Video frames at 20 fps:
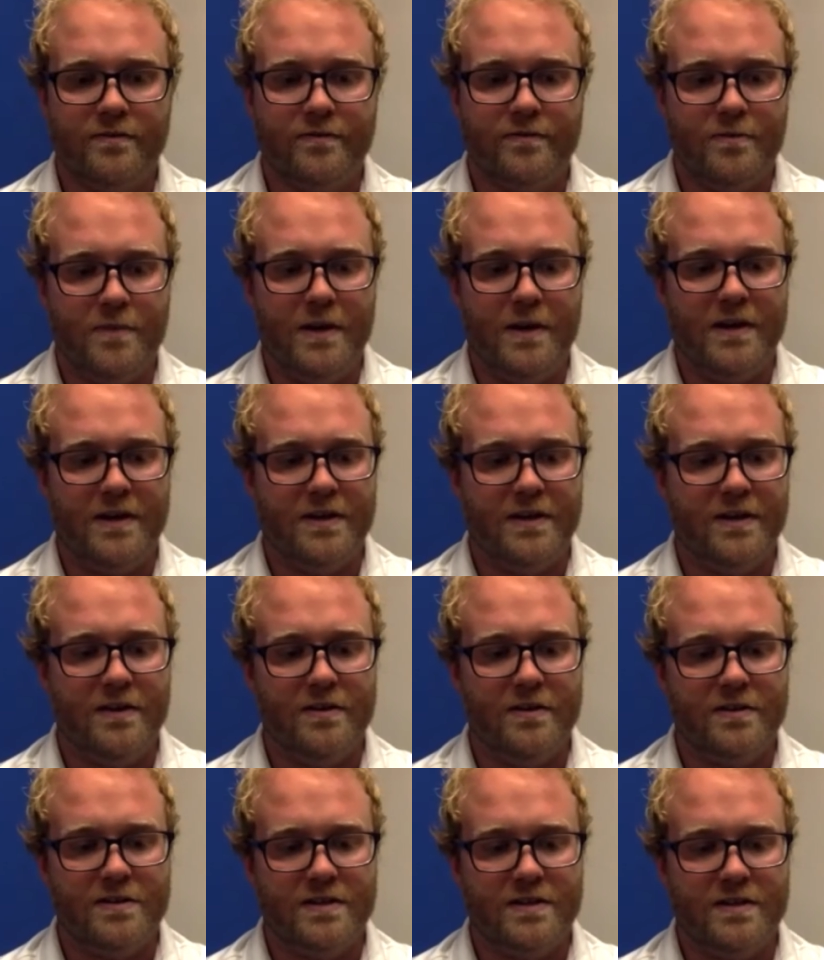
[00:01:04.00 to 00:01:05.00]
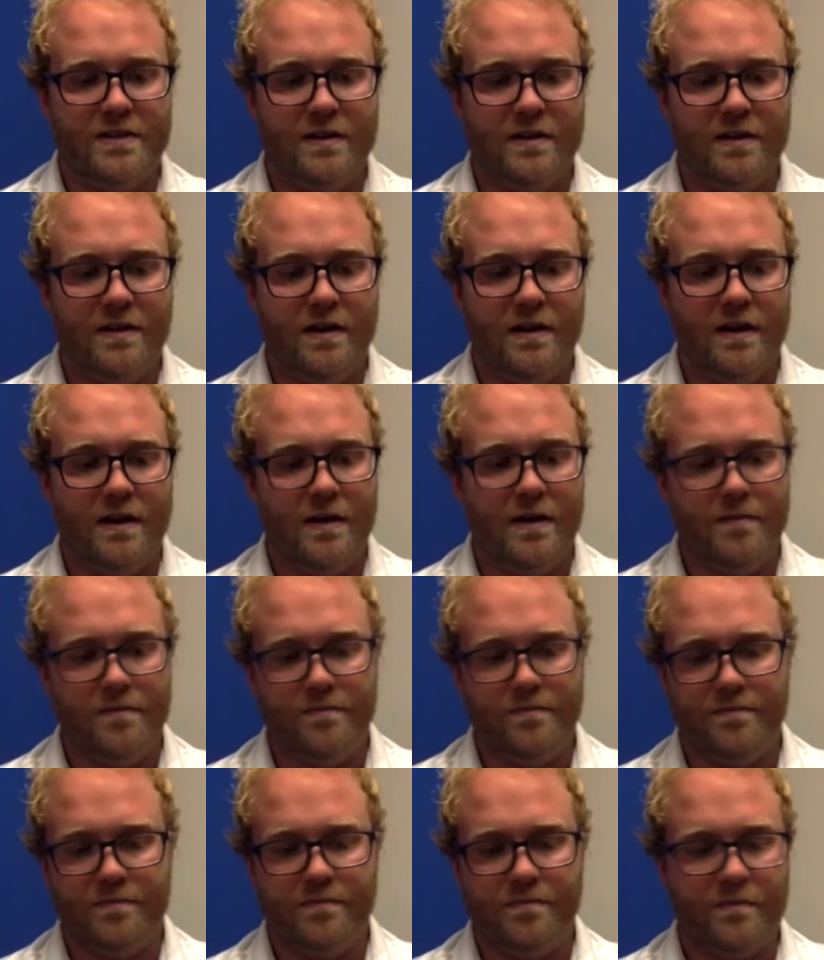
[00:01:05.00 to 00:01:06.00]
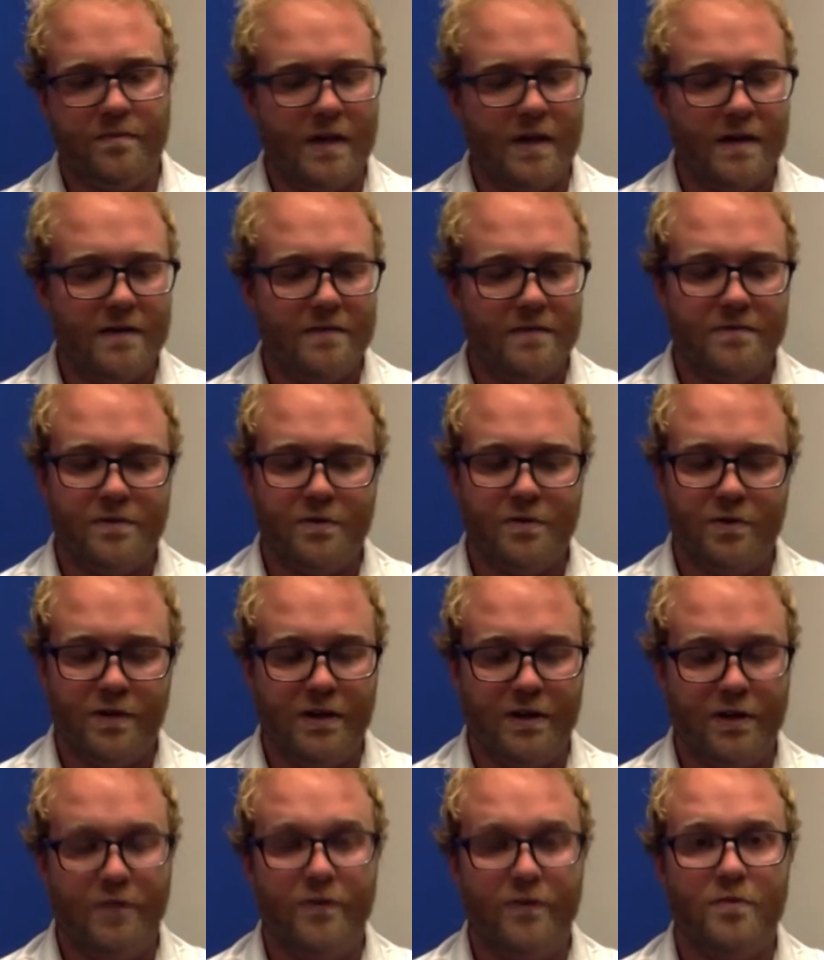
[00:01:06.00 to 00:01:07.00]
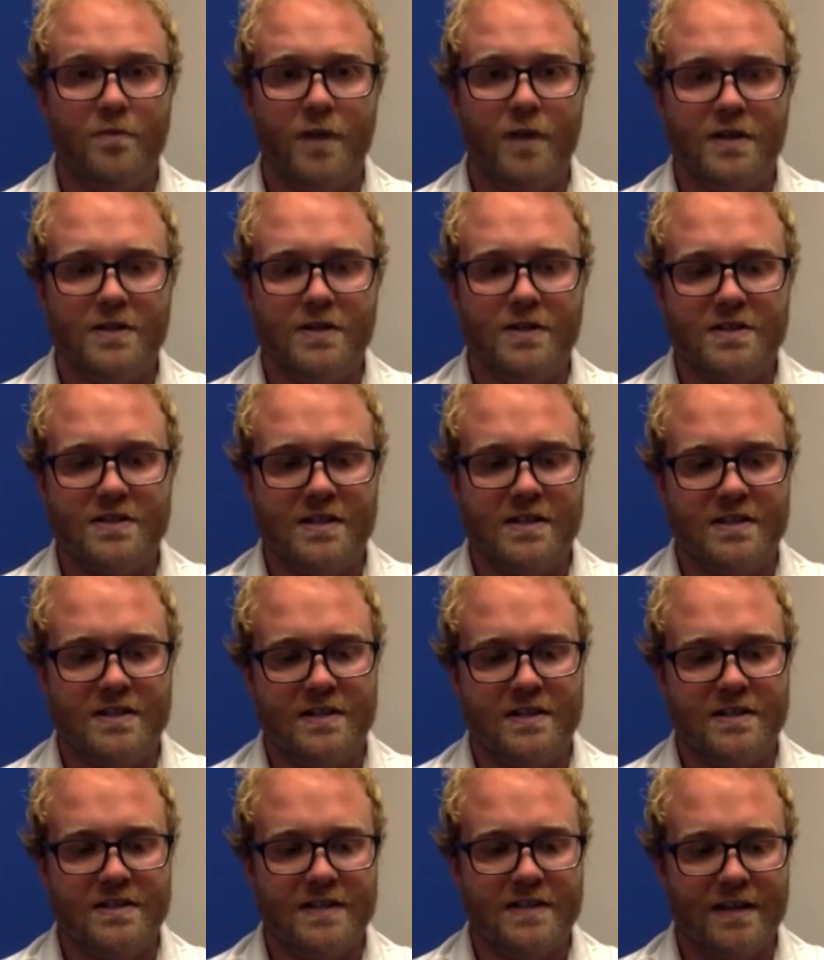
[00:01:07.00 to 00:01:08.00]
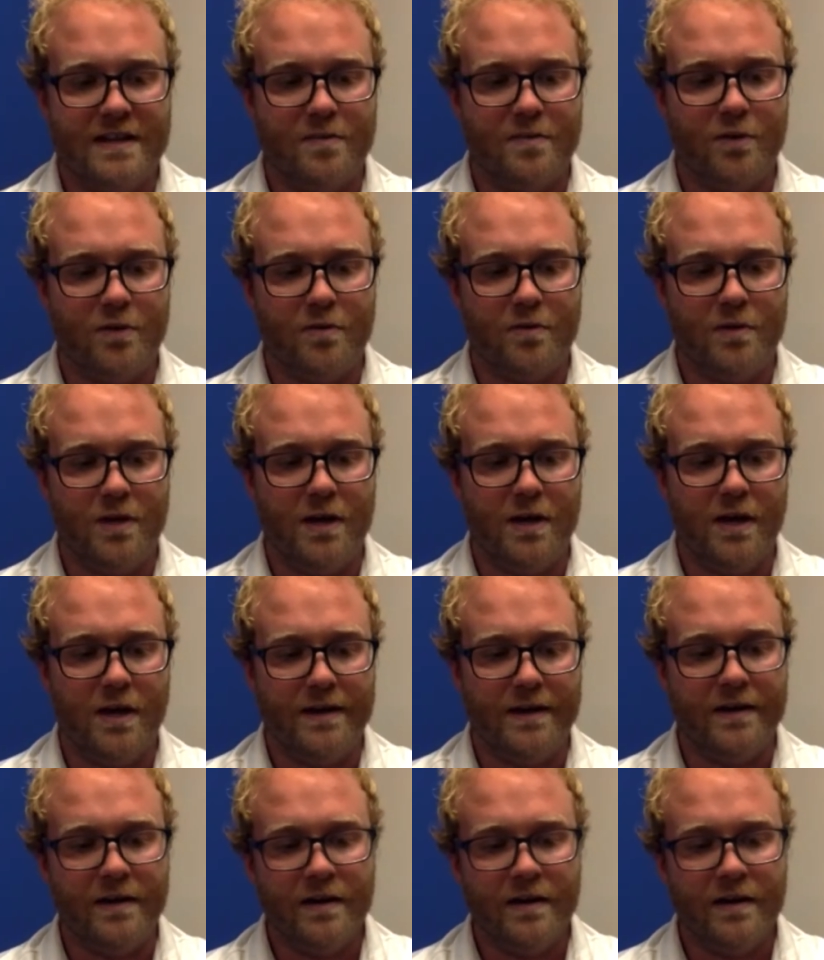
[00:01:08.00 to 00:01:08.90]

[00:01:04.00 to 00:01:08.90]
many years, and through the interview process, they decided to bring me on.